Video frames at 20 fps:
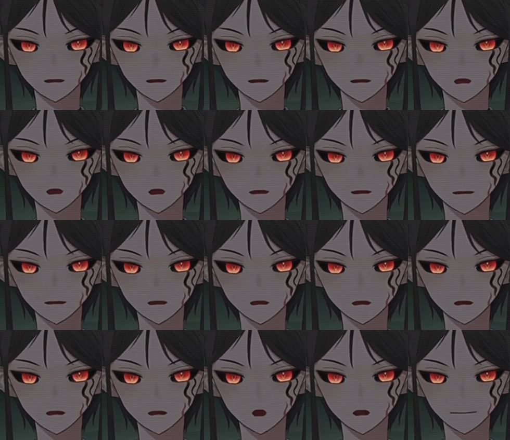and it
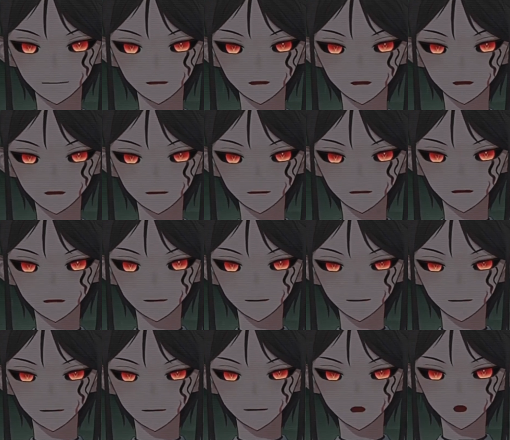erupted into a
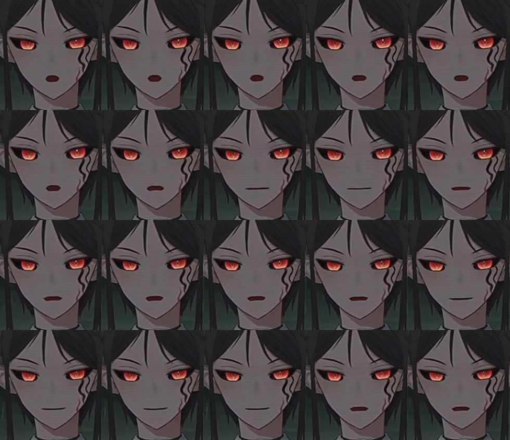swarm of
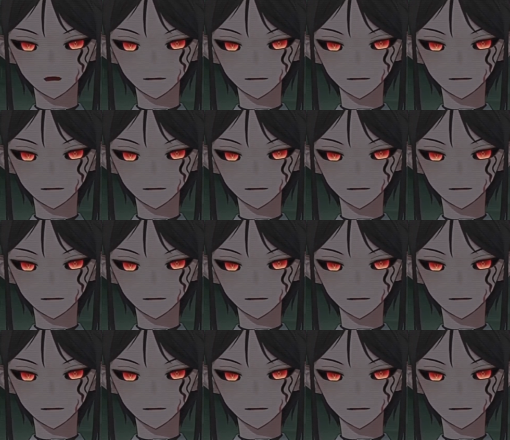eight-legged